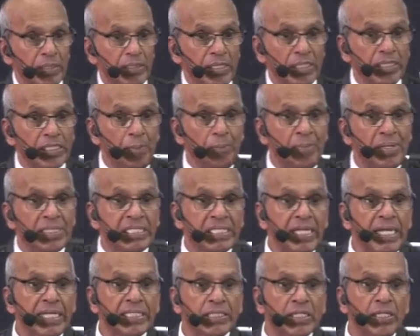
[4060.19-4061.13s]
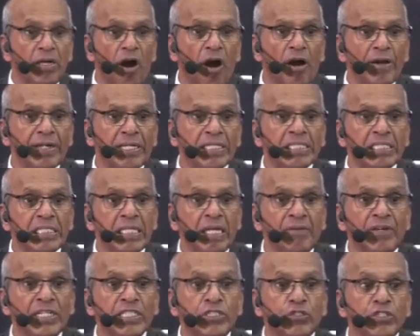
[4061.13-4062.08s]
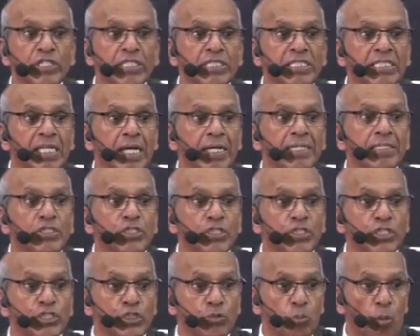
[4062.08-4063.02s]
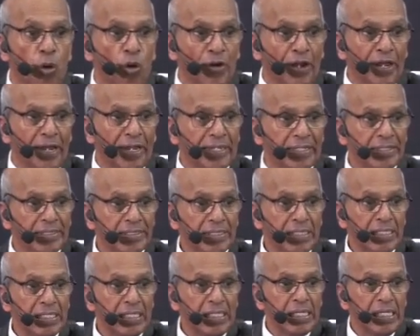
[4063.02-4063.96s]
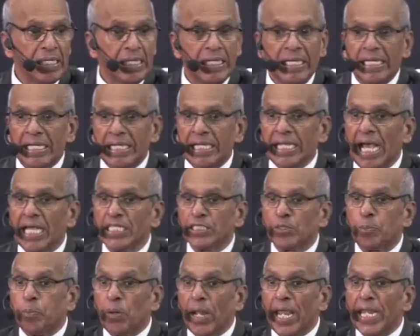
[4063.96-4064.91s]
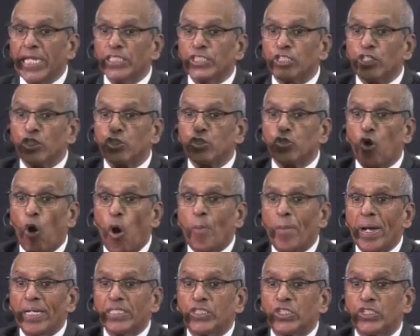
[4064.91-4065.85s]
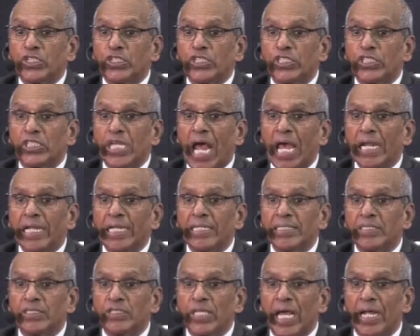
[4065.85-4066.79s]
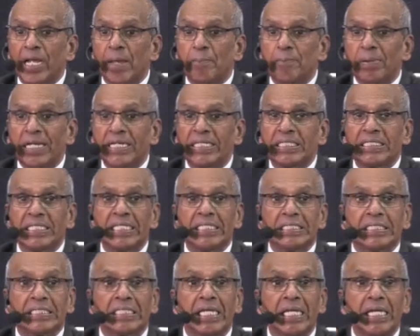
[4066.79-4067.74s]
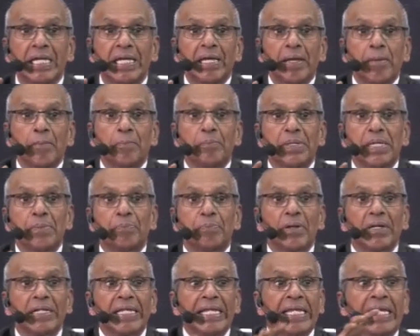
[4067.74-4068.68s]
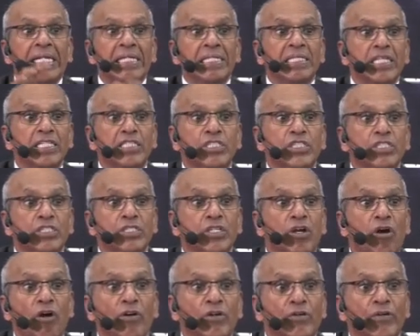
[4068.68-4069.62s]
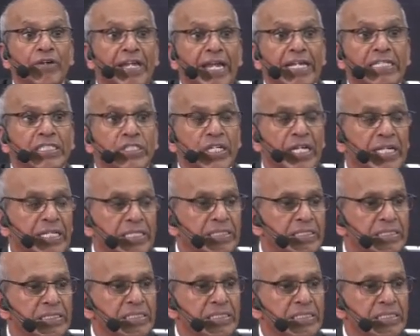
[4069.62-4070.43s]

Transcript: There's a message God is giving to this church this morning. He has placed so much talents and abilities, people in this congregation.